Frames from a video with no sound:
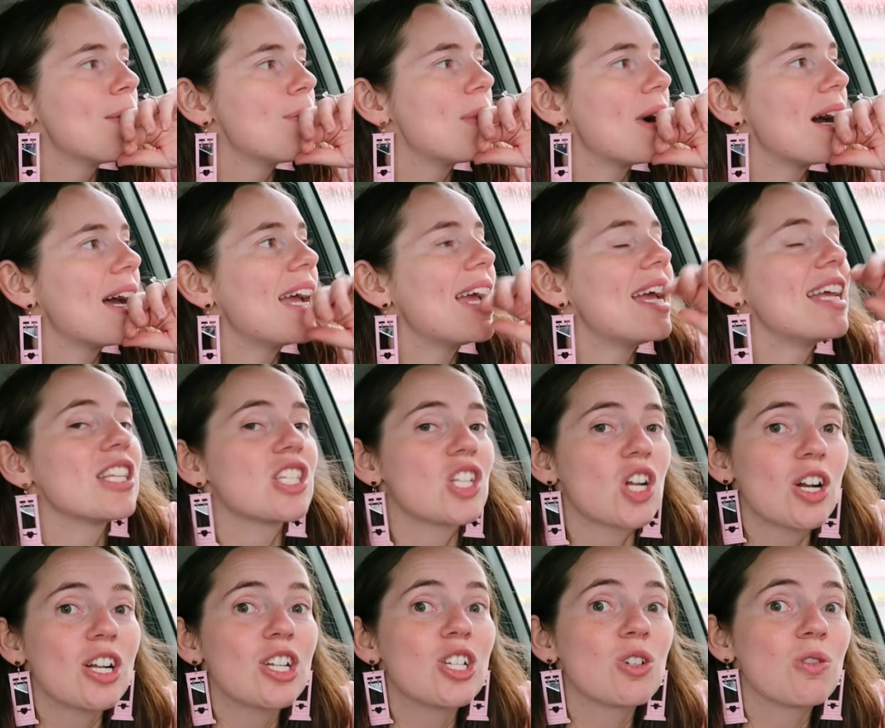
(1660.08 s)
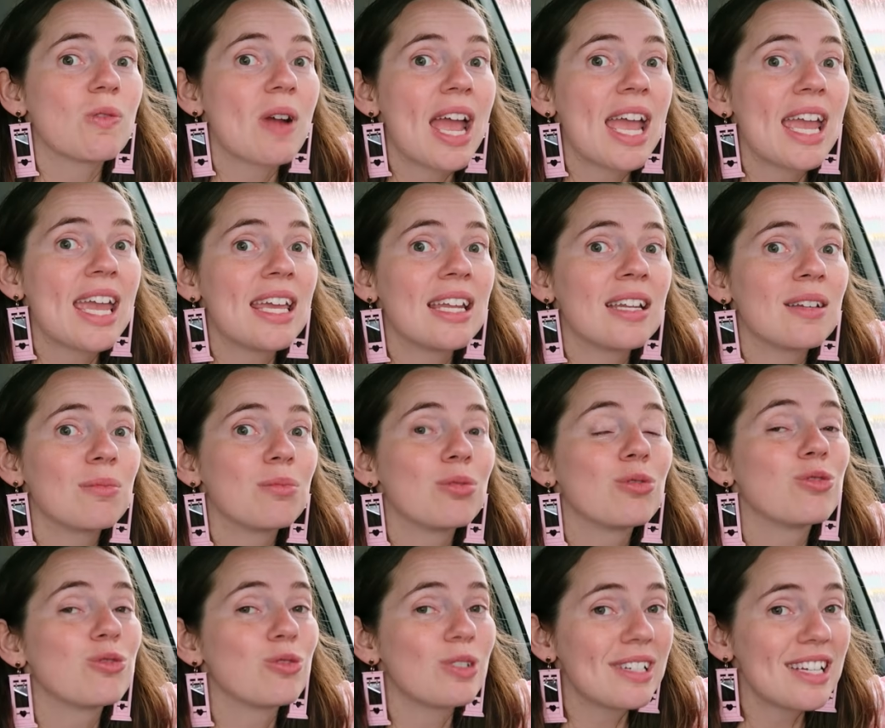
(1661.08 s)
but it started to rain
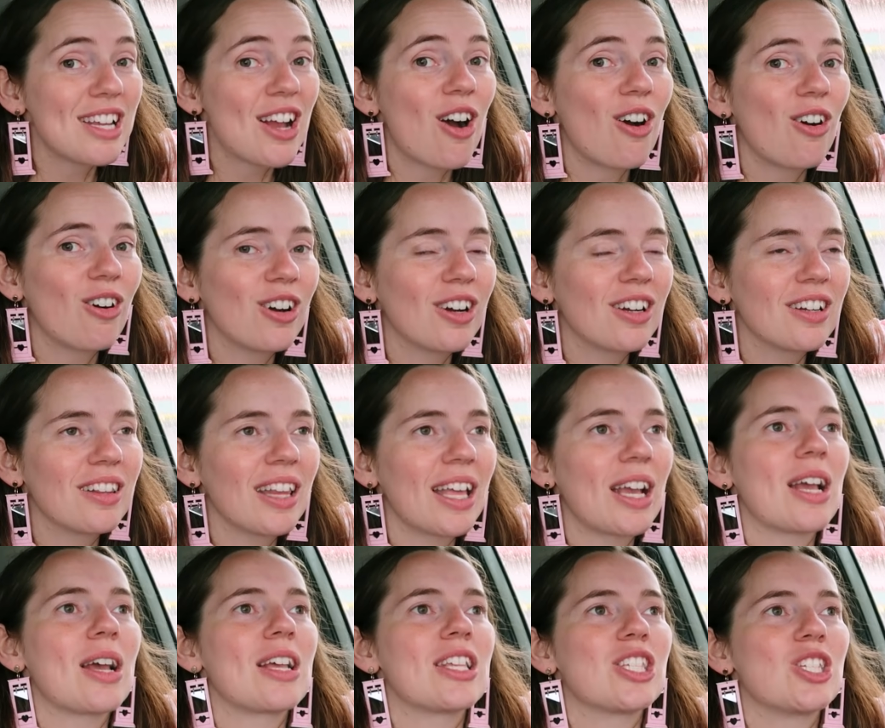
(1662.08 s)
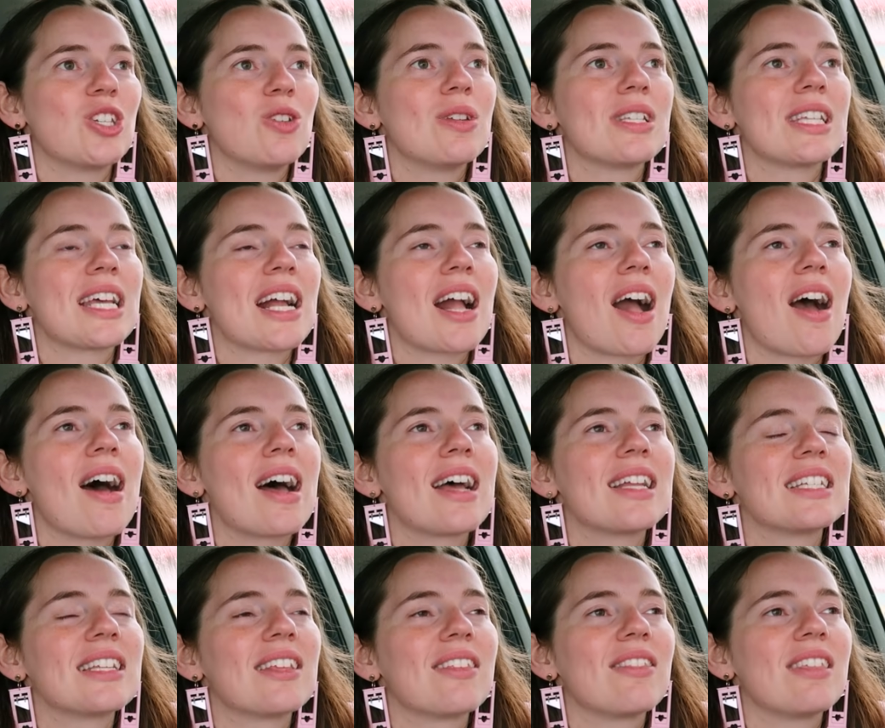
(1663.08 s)
pretty hard like as soon as I
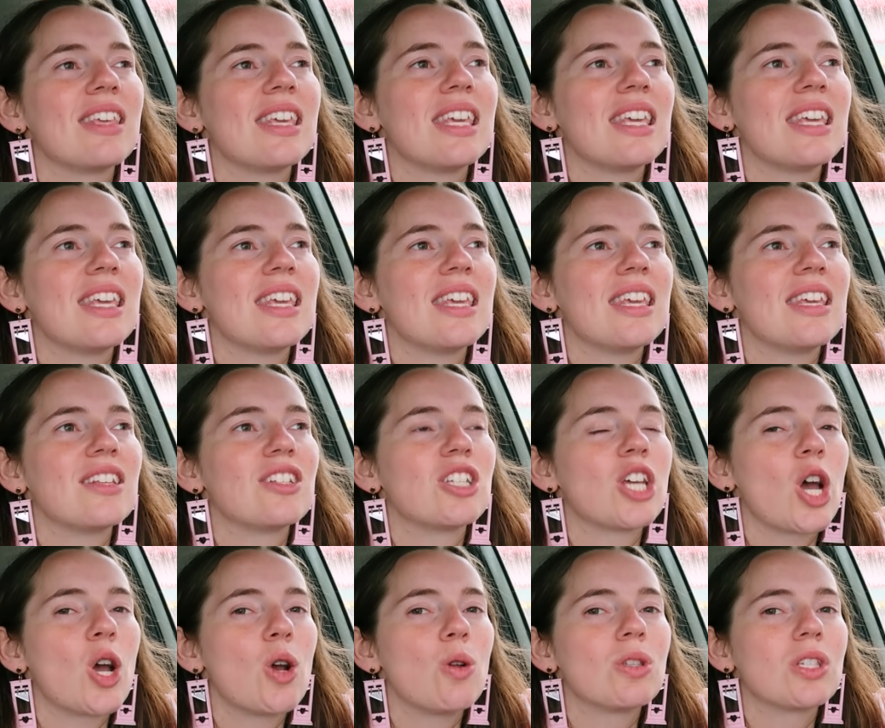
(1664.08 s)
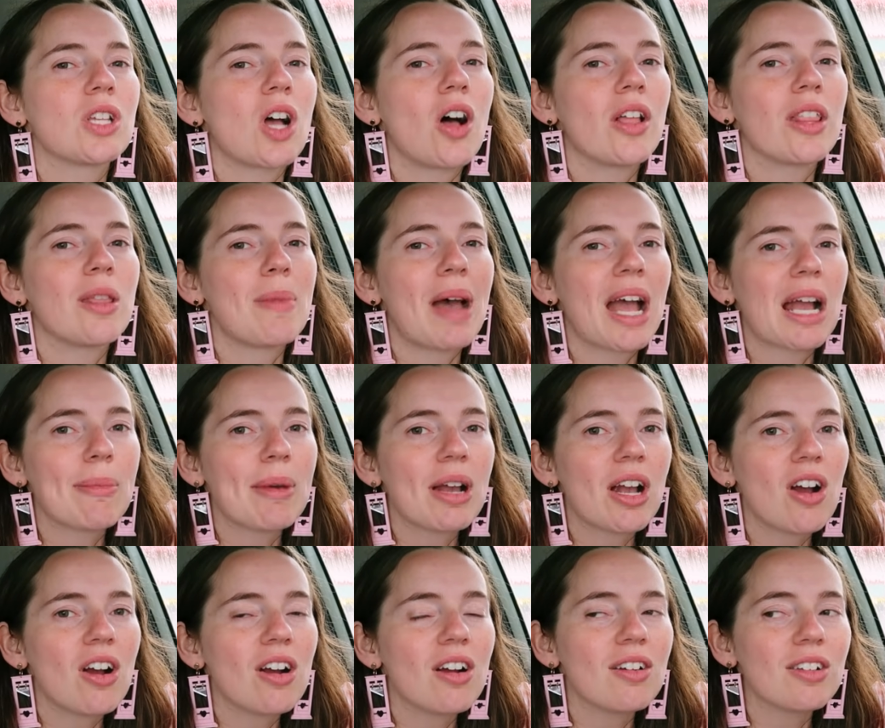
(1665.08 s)
got the totes on the back of my
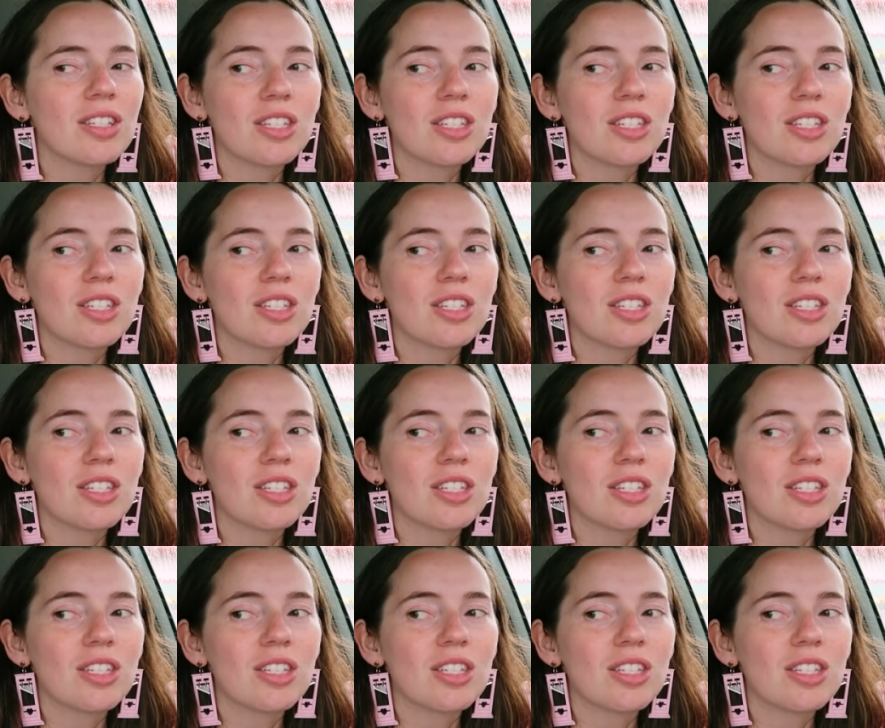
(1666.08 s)
car,